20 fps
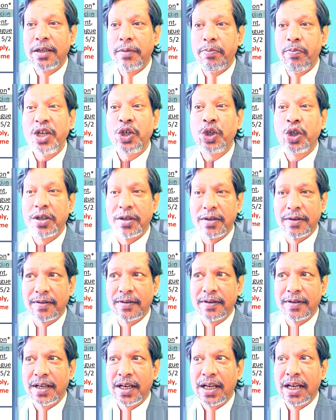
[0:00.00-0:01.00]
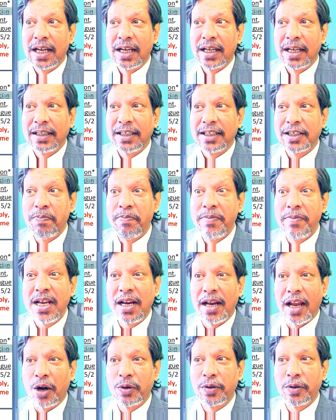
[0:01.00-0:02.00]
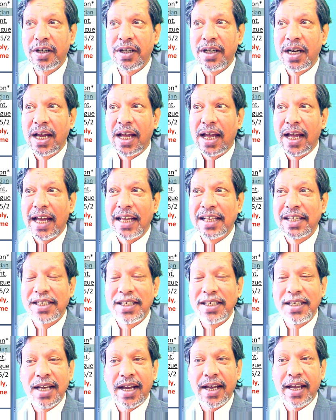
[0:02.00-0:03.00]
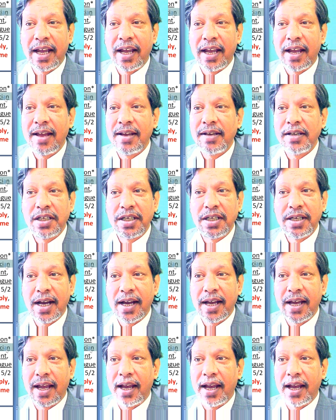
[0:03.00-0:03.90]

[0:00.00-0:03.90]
Academician. It's me louder. And C-I-N,